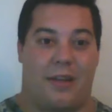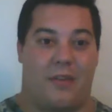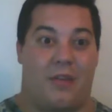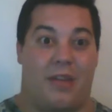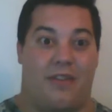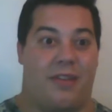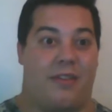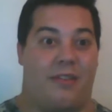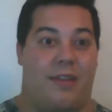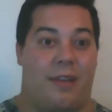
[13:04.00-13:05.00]
as
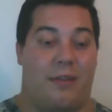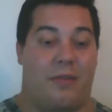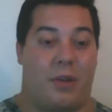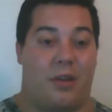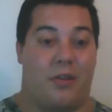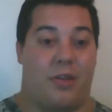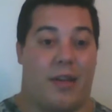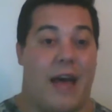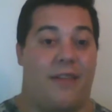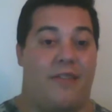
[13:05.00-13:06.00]
easily as we could on the
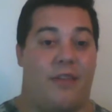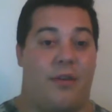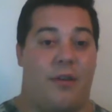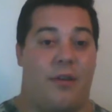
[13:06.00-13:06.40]
last two.